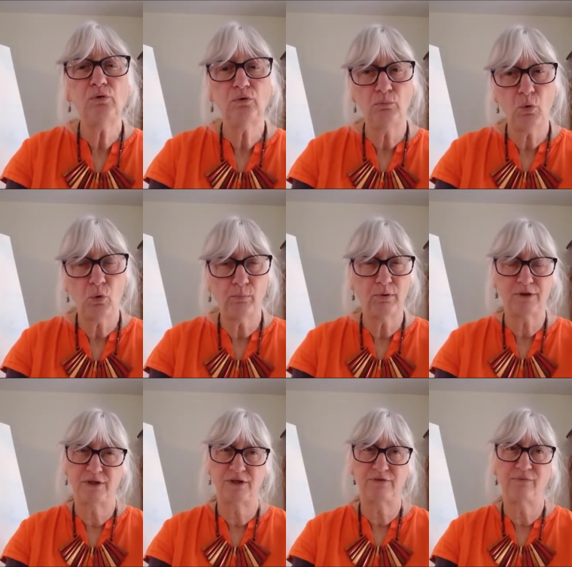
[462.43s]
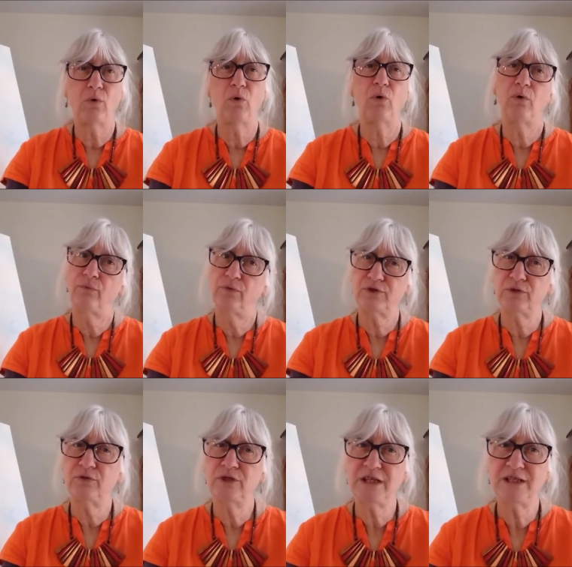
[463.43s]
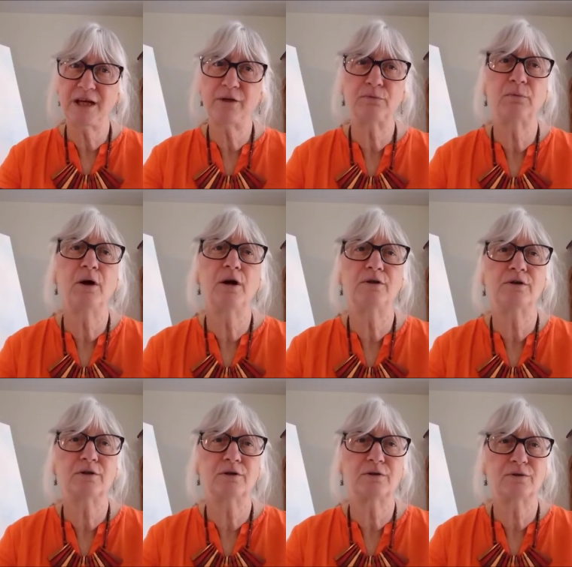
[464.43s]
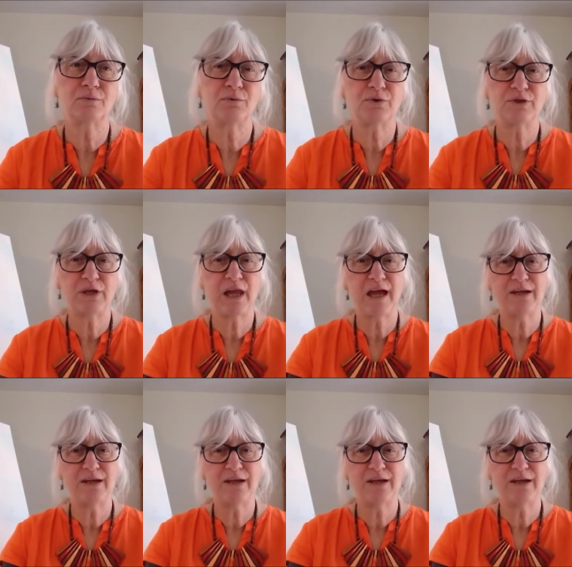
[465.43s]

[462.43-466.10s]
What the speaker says: small brushes for some detailed work towards the